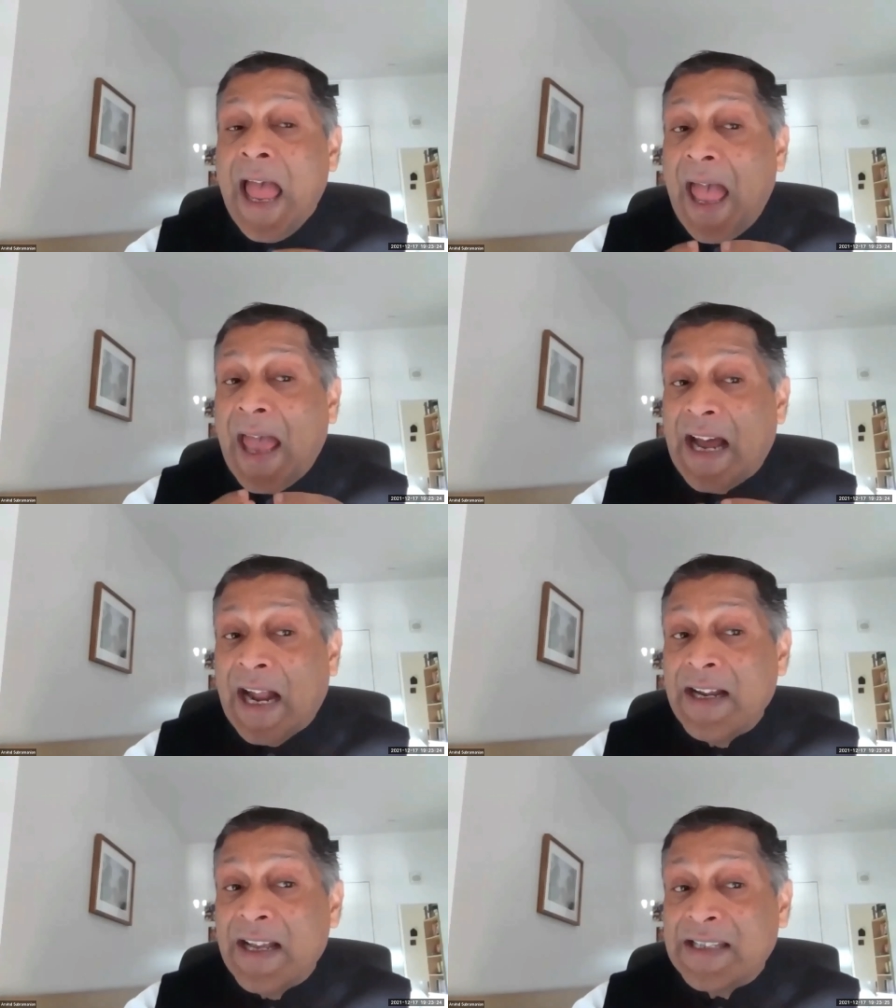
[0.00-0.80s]
And
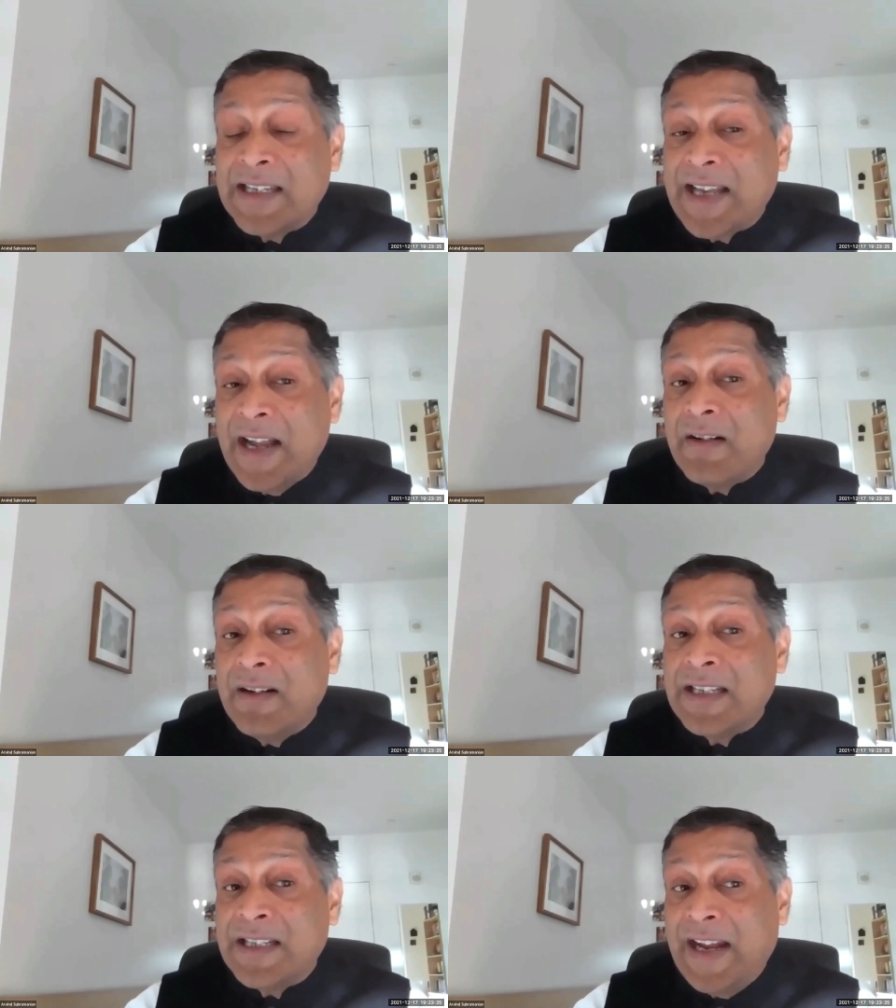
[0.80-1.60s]
unless the center
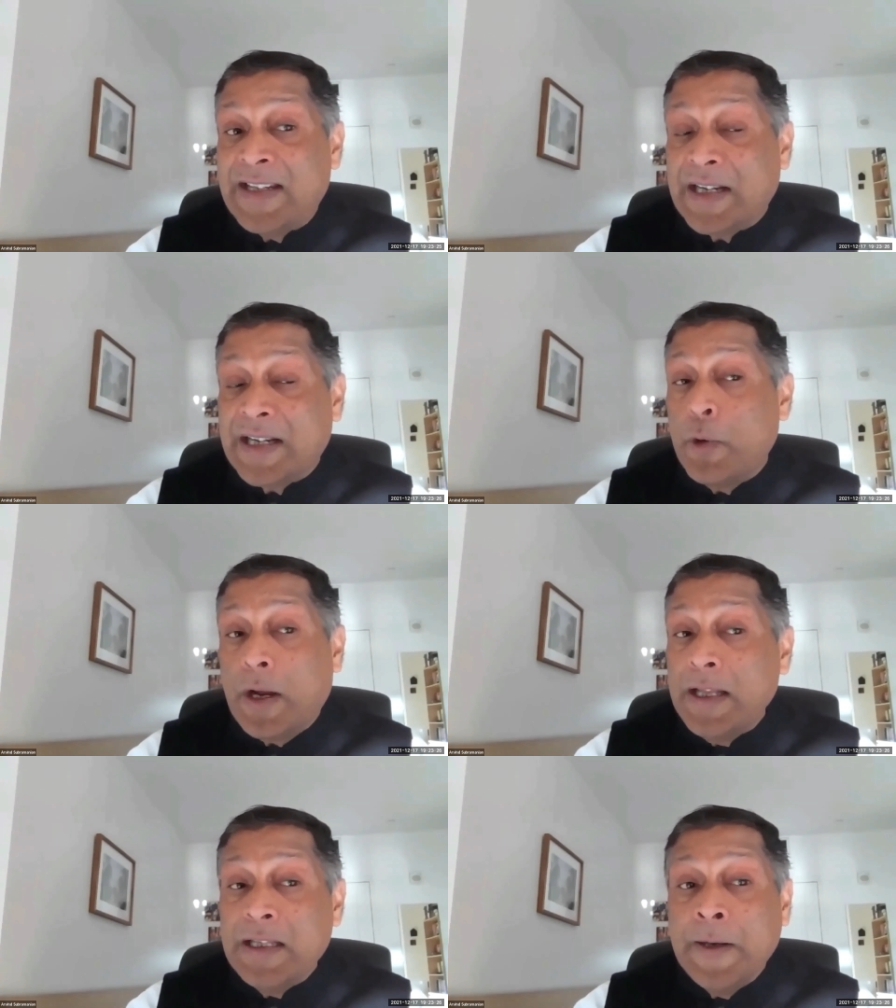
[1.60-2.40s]
and the states come
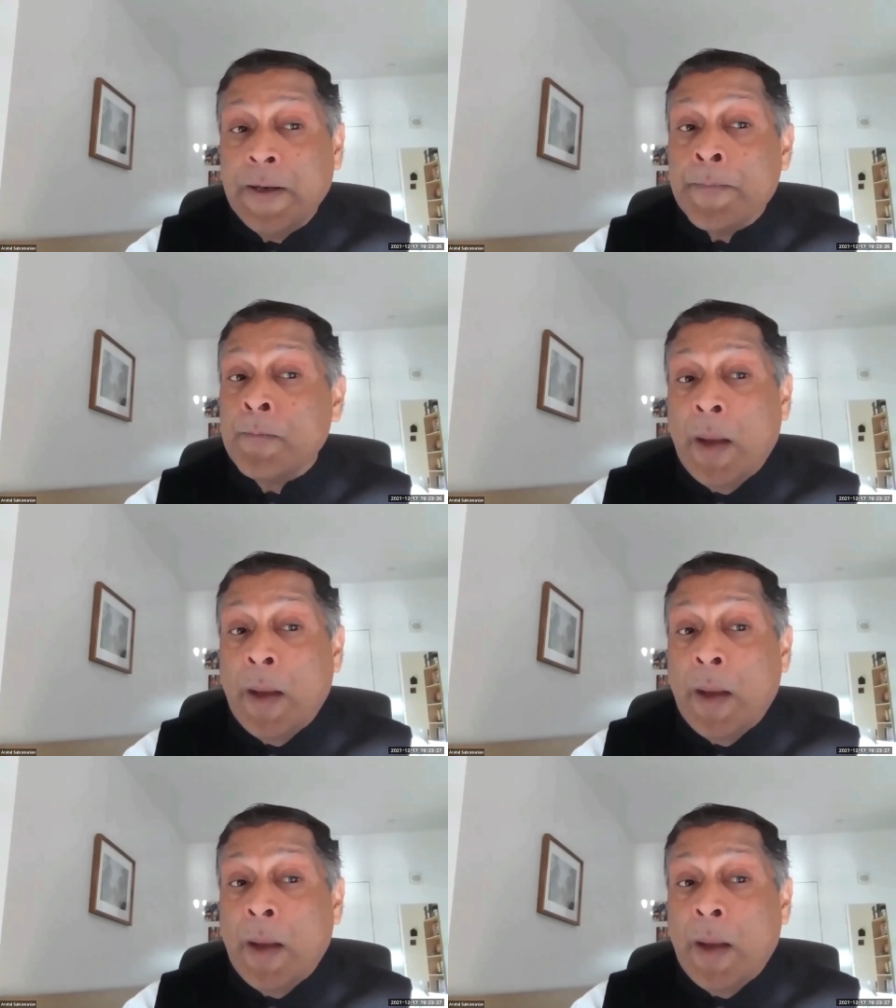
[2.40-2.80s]
together,